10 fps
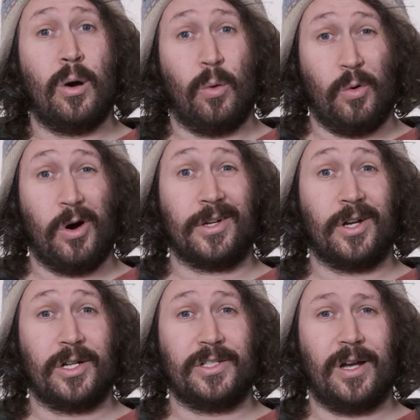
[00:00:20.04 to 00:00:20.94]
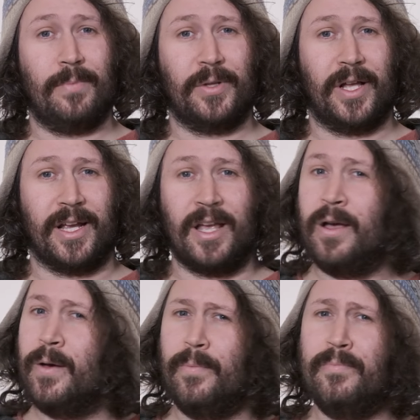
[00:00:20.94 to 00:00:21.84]
One hot dumpling,
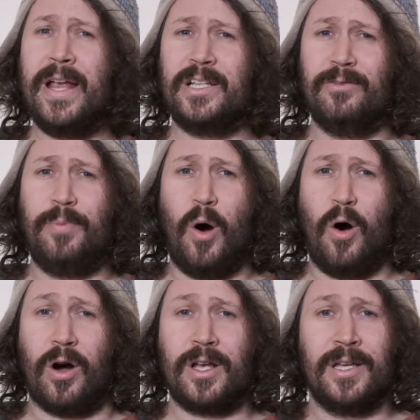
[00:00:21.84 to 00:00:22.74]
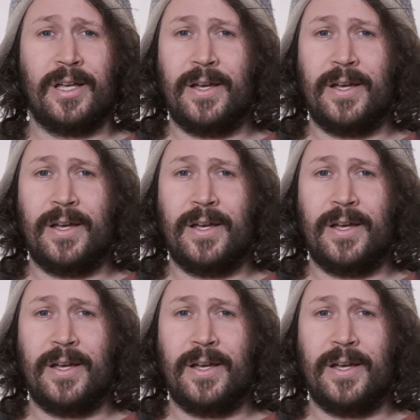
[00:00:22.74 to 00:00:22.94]
meat of pork.